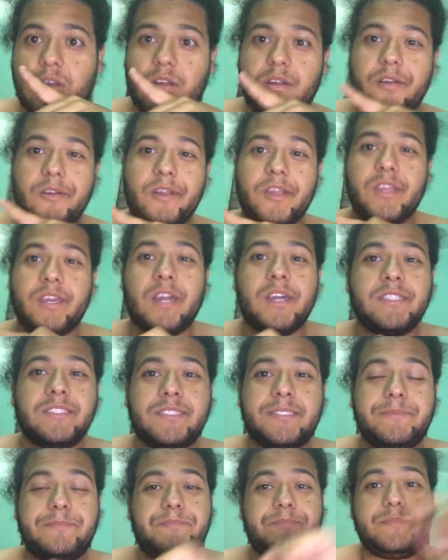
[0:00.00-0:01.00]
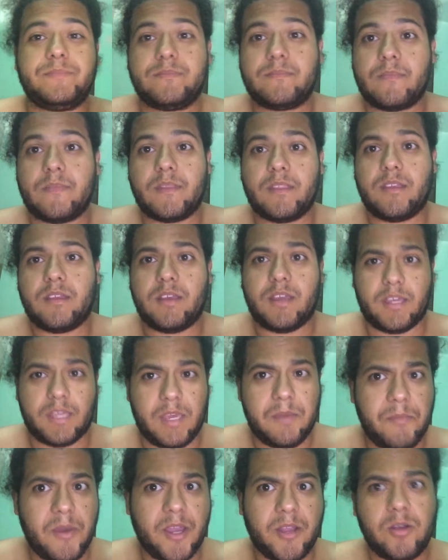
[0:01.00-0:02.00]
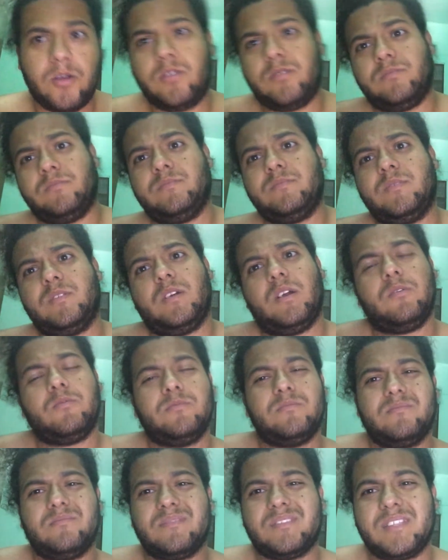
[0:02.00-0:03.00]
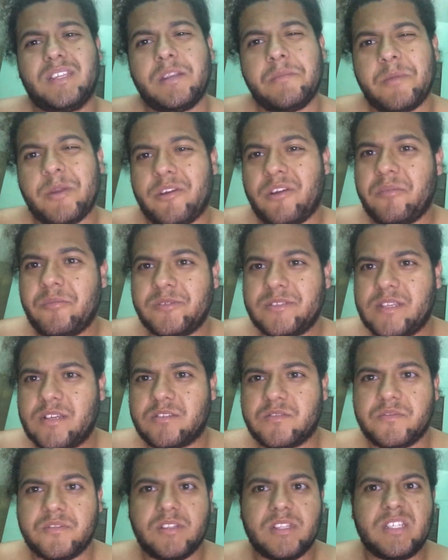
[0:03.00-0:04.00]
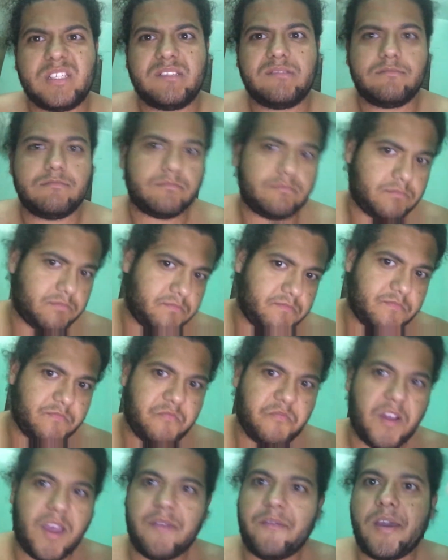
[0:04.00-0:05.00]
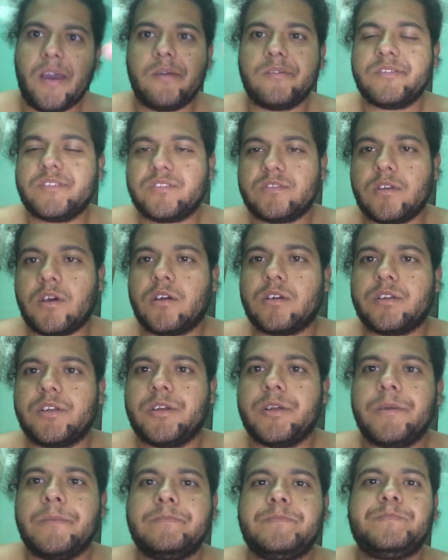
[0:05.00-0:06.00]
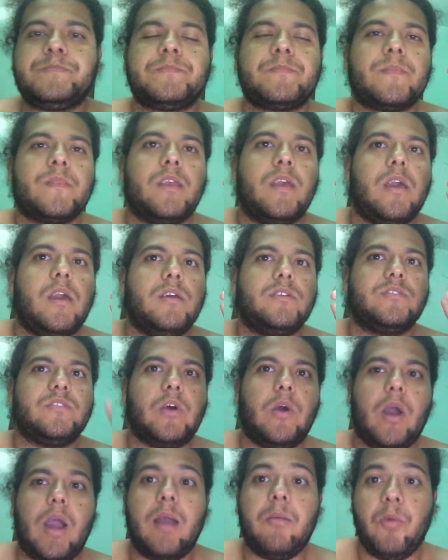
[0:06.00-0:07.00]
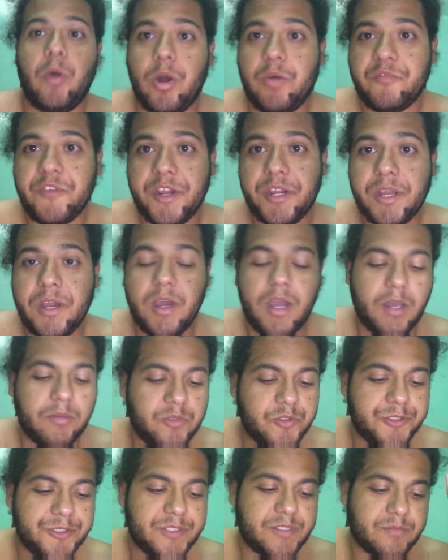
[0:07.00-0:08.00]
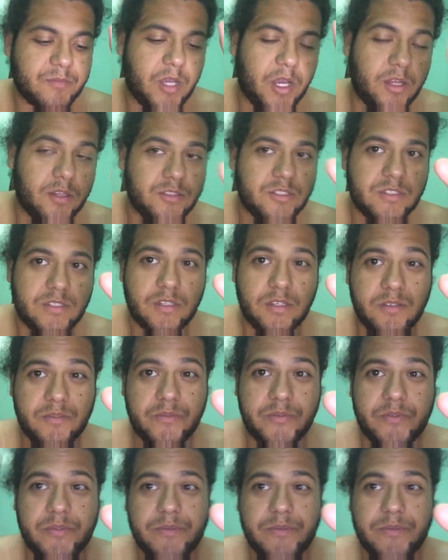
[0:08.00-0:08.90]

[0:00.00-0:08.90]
All right guys, came back home. I stayed in my grandma's house for like 5 hours talking to her. So I'm home right now. I'm doing some college stuff,